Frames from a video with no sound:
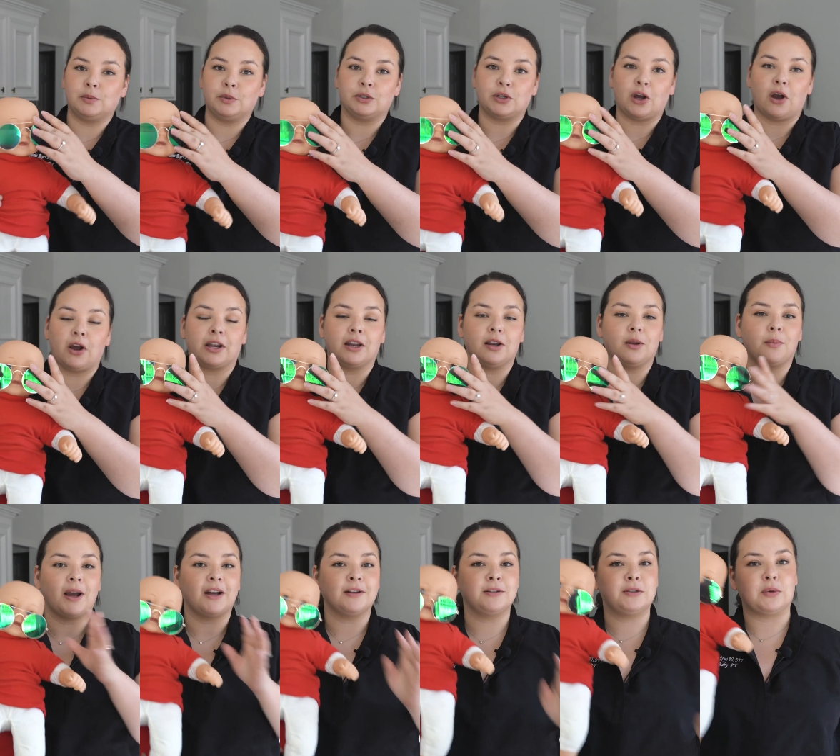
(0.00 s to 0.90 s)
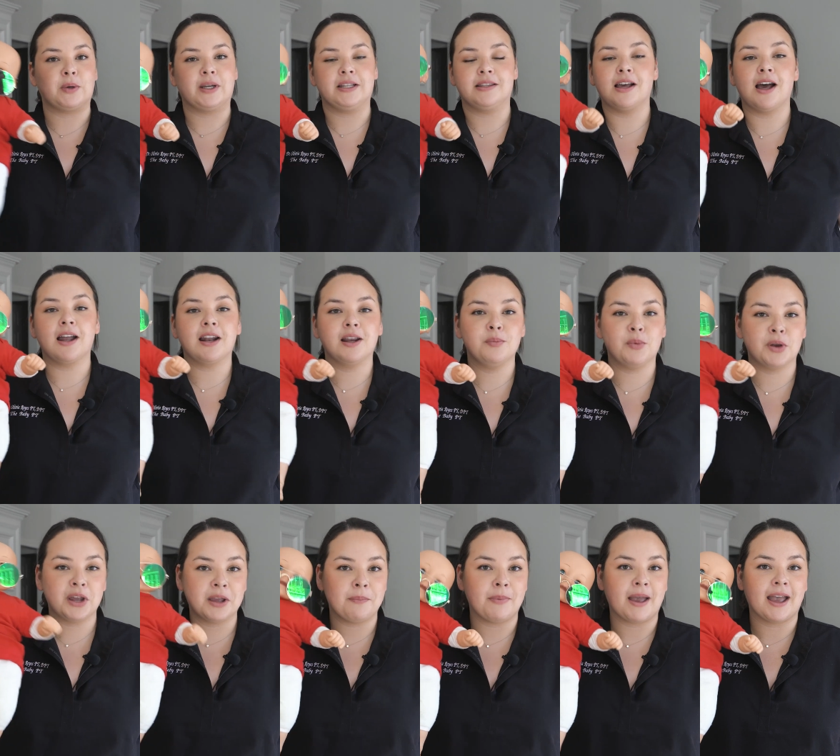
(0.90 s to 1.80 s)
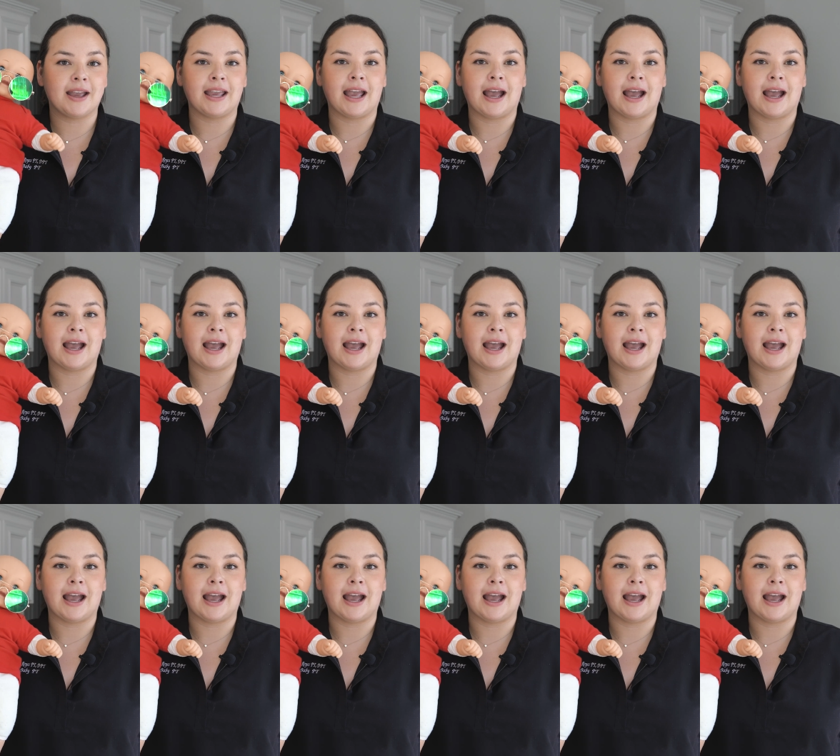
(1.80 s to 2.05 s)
we were talking about. So I thought I'd bring him back